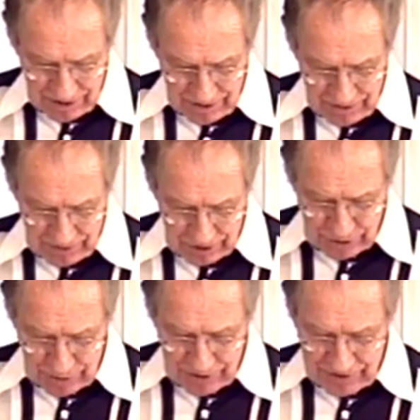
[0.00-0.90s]
Verse
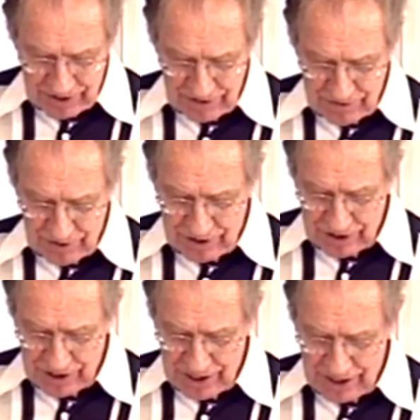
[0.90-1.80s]
25 For
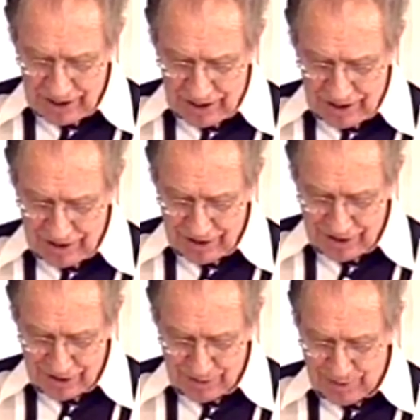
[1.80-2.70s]
this Hagar
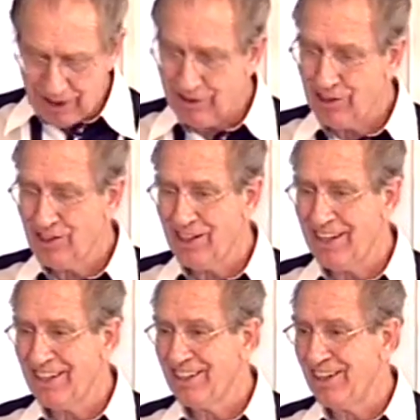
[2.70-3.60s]
is Mount
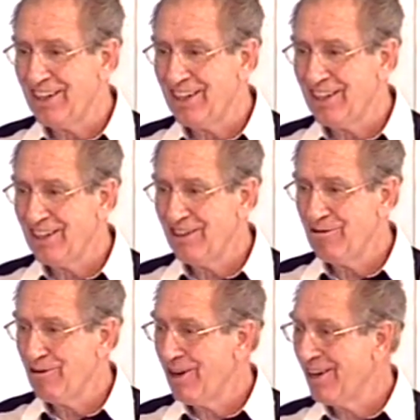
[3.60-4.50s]
Sinai
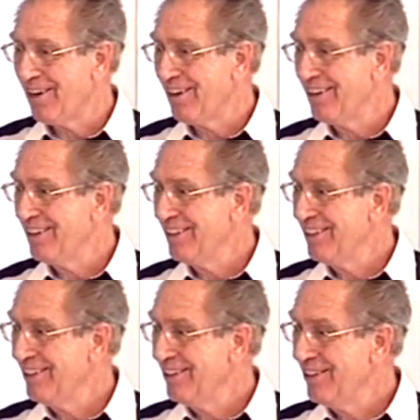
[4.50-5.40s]
where?
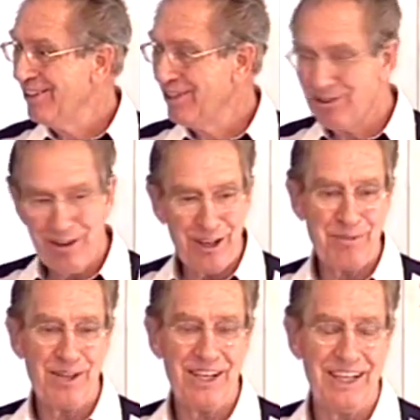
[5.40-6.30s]
In
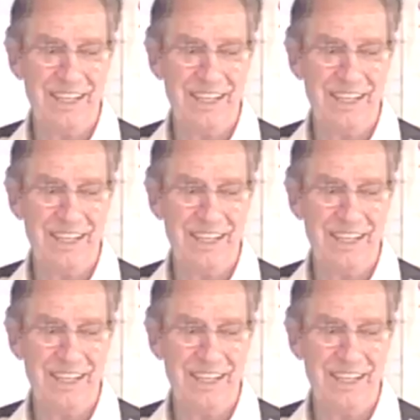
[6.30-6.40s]
Arabia.